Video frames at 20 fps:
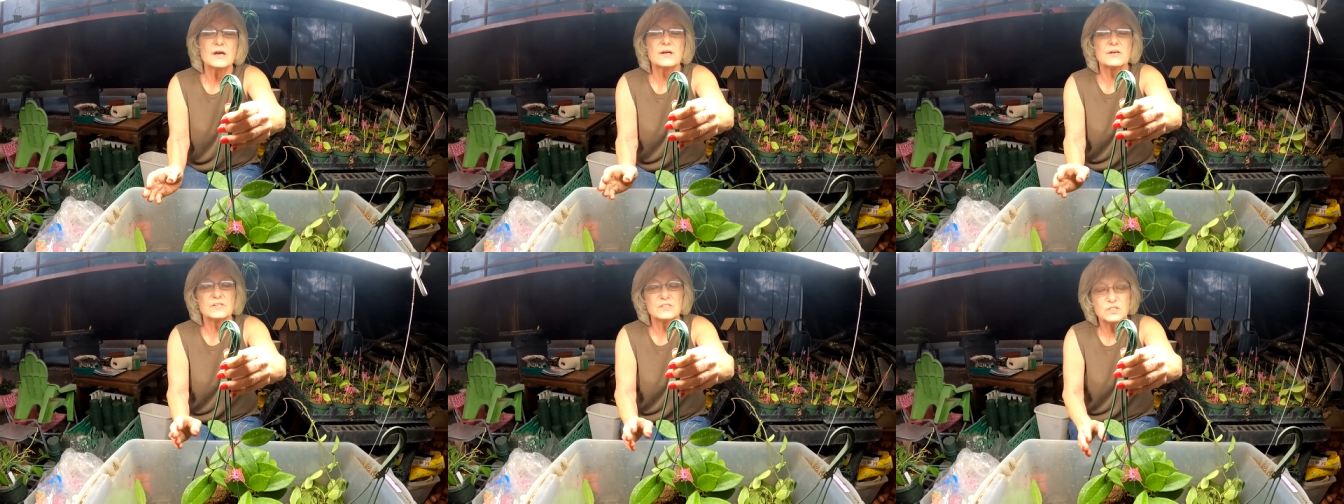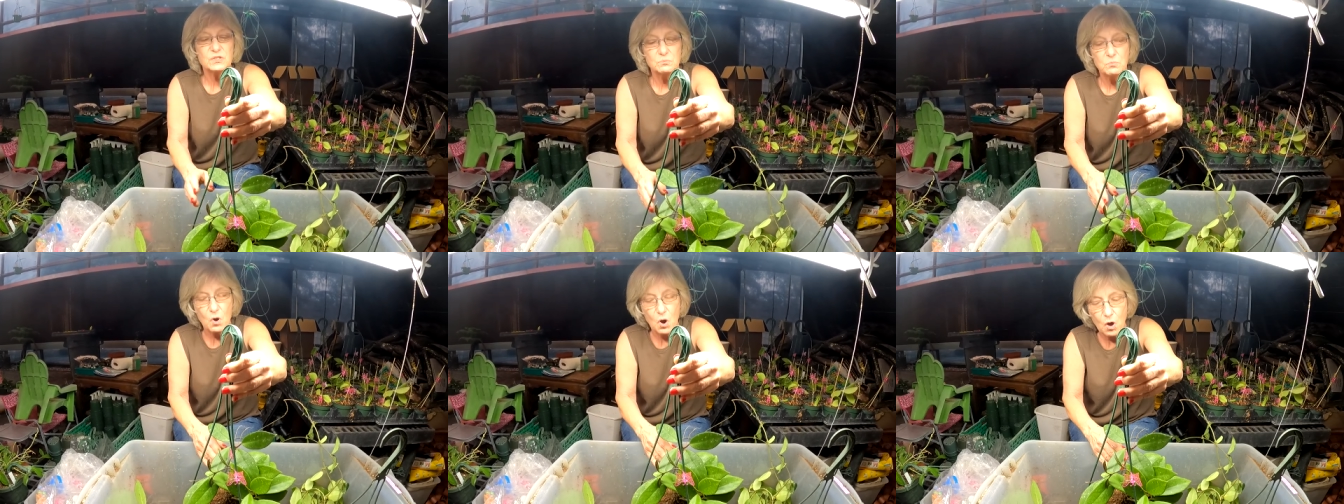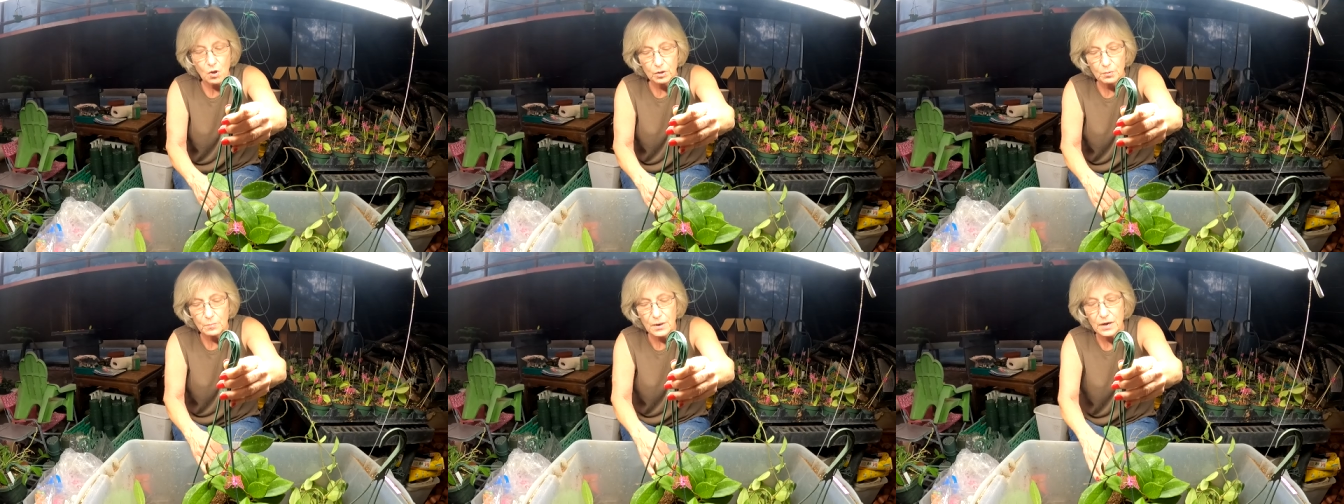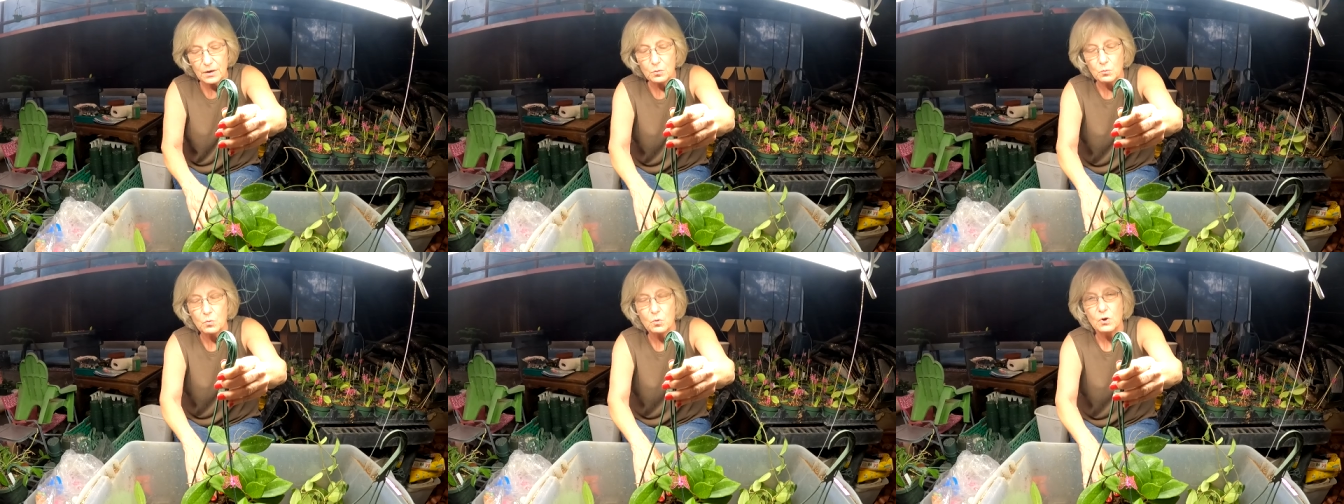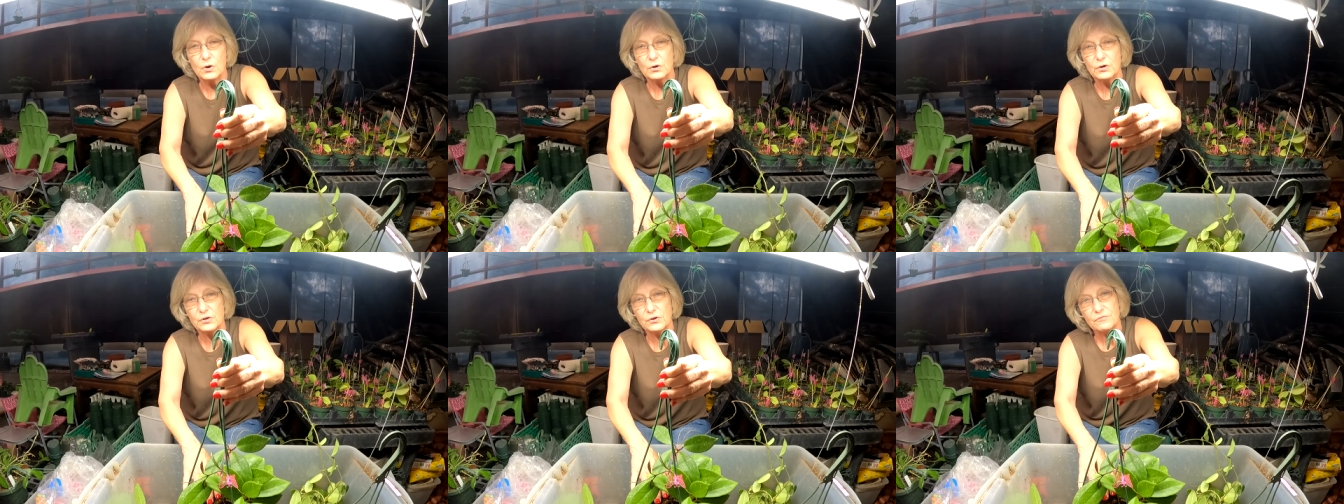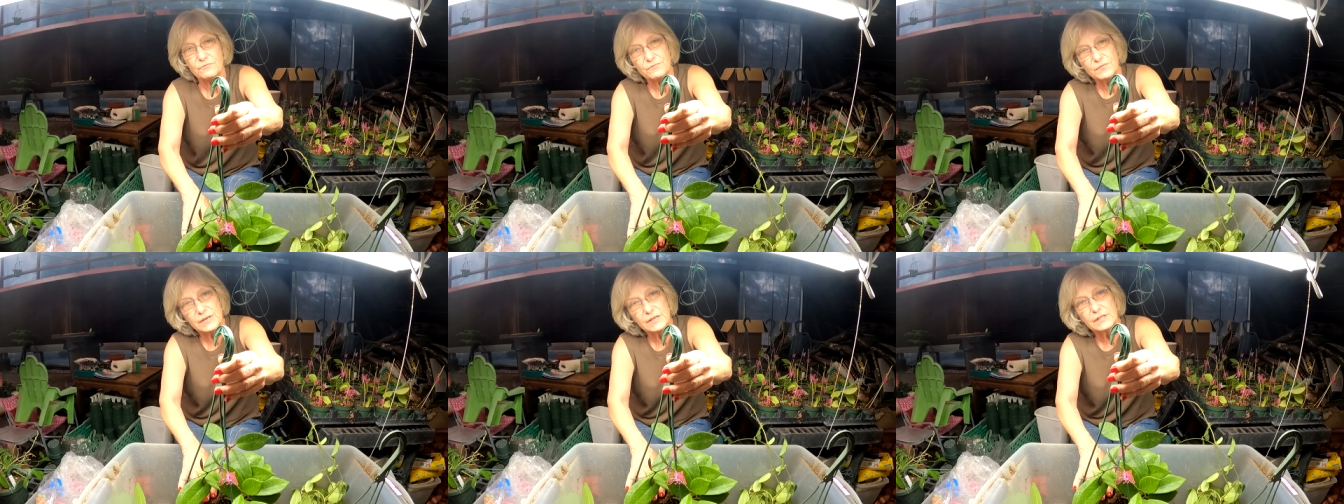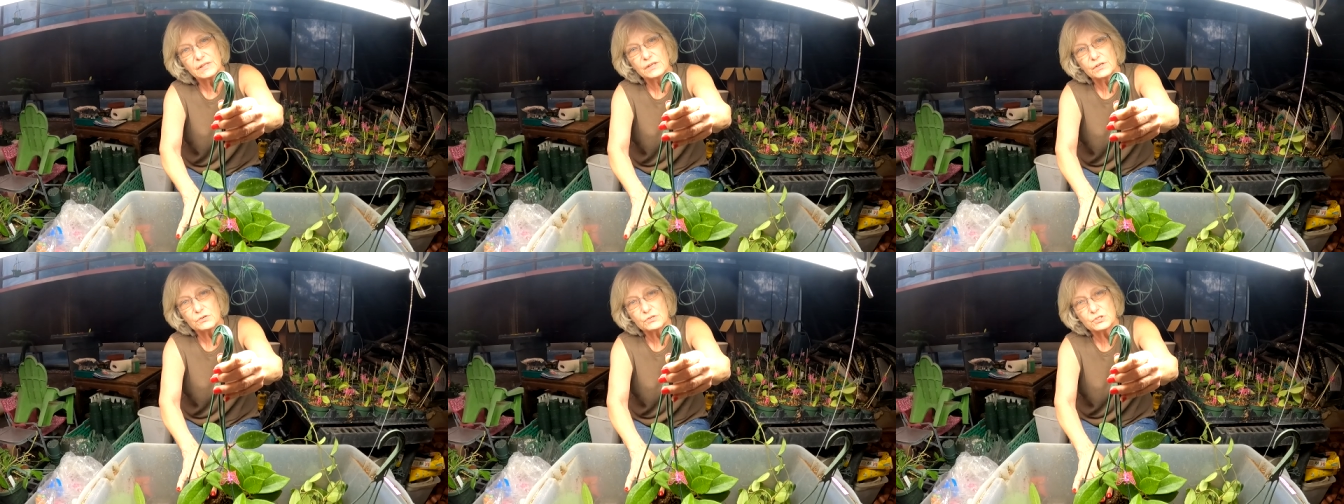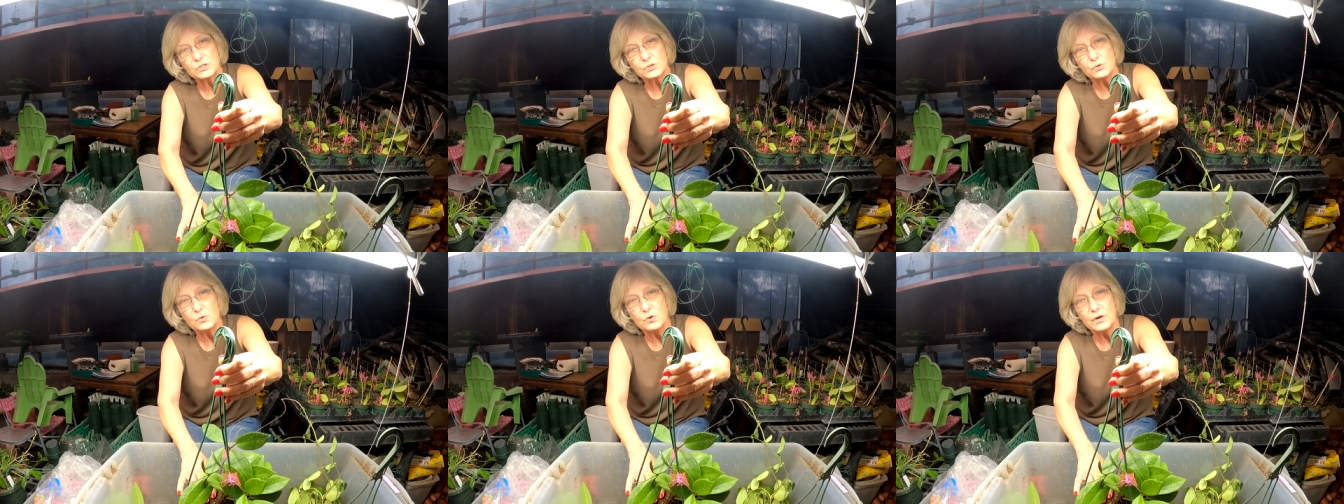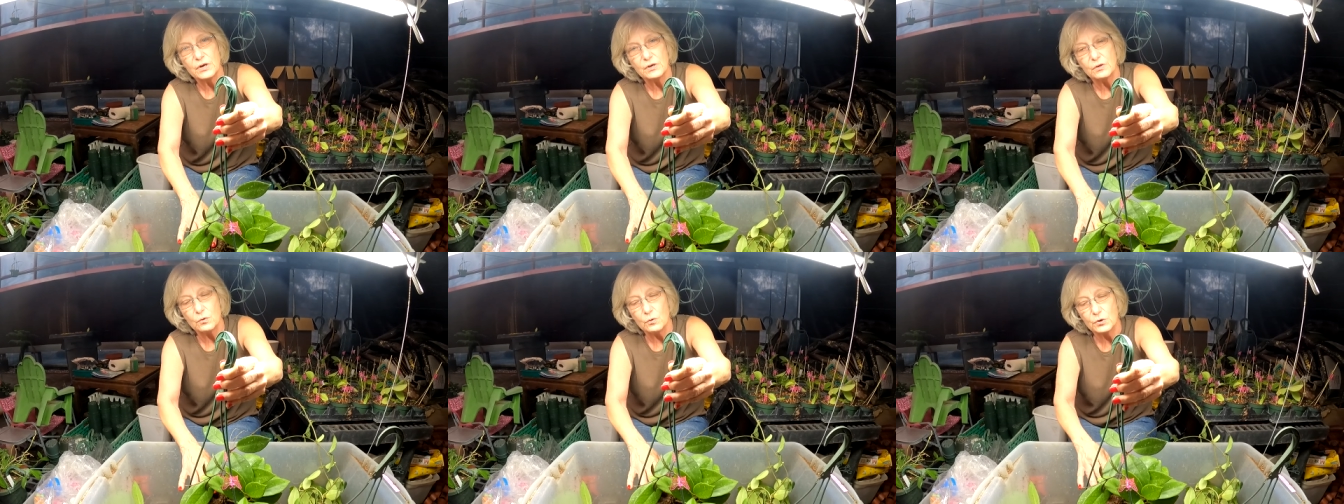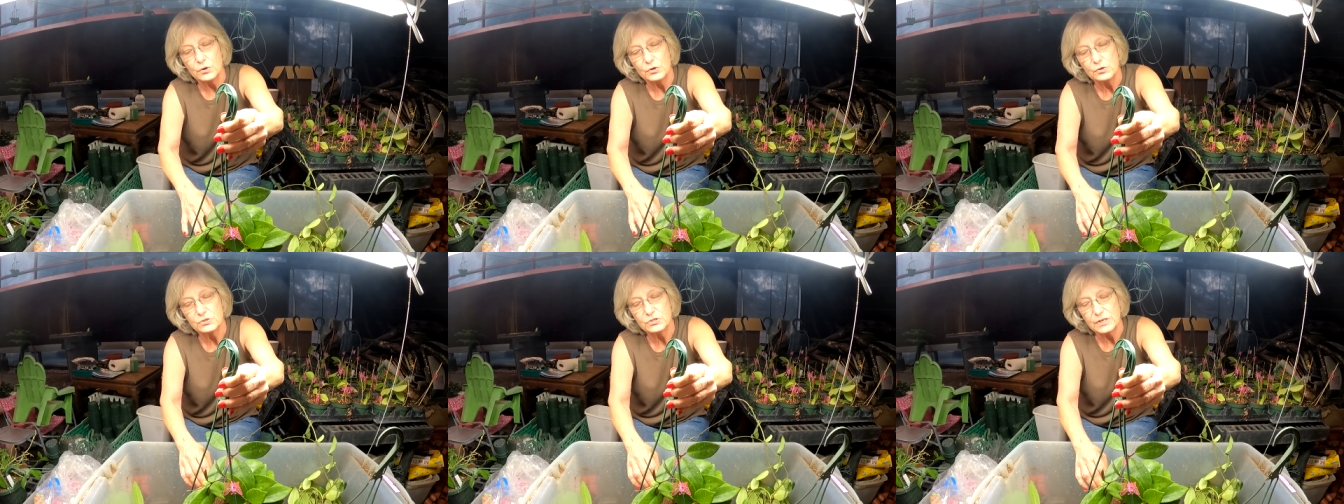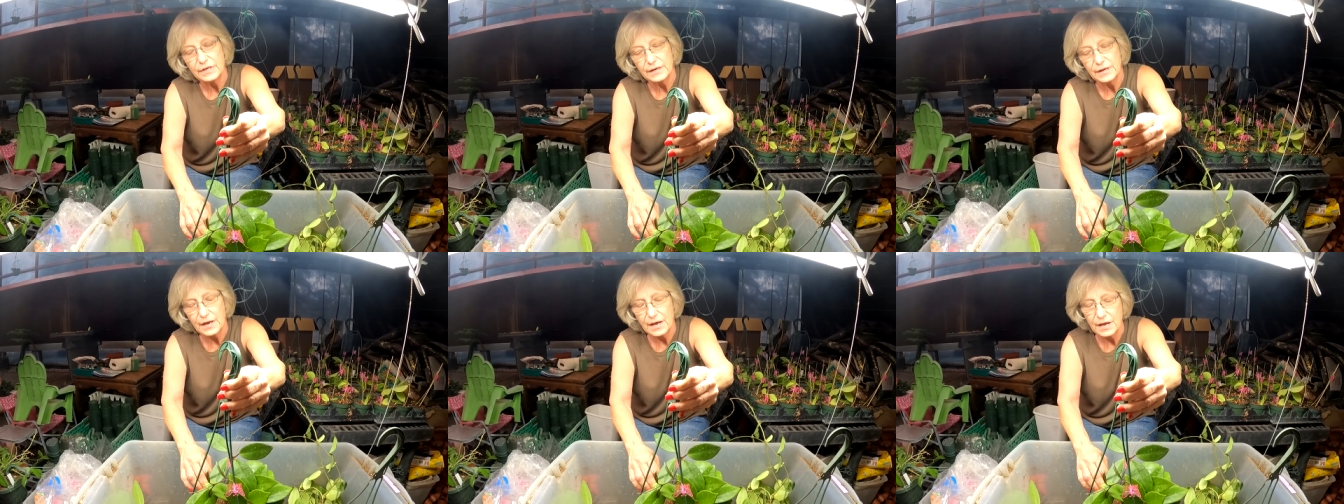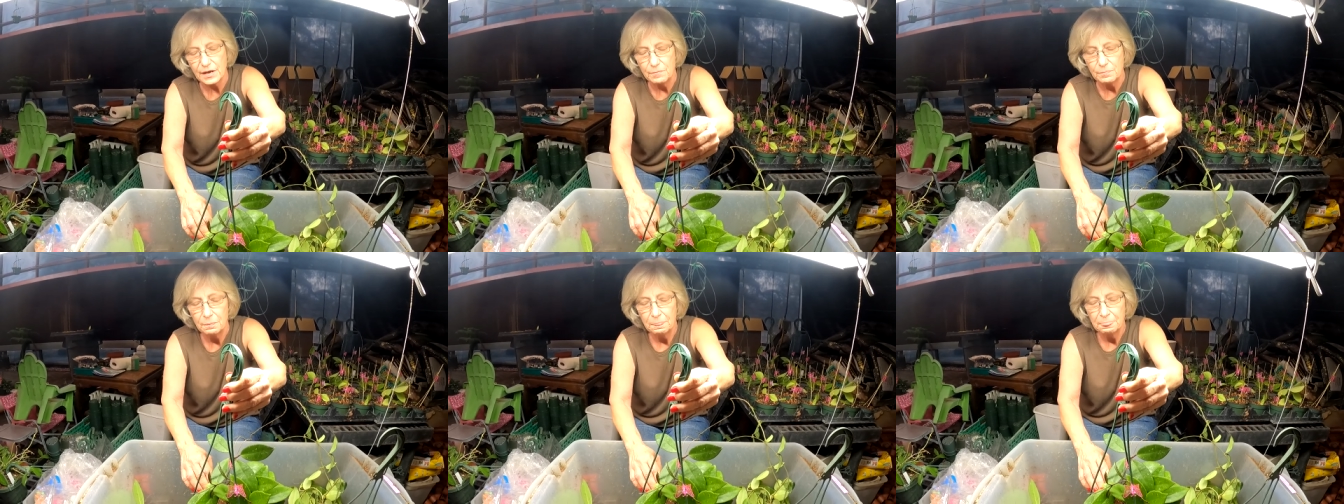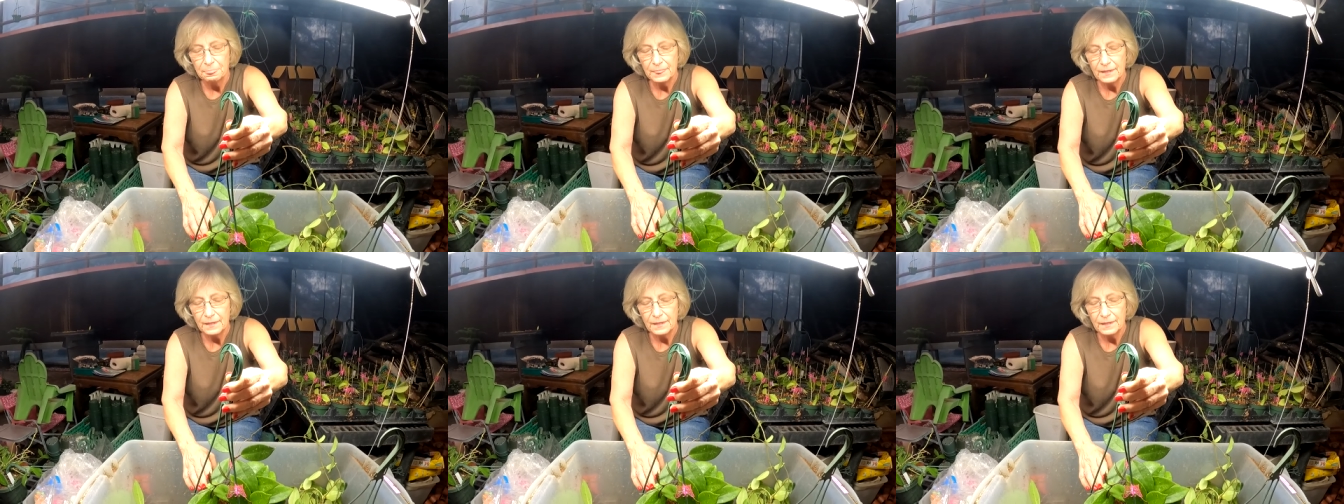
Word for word: and a small amount of water. And you're feeling your soil or using a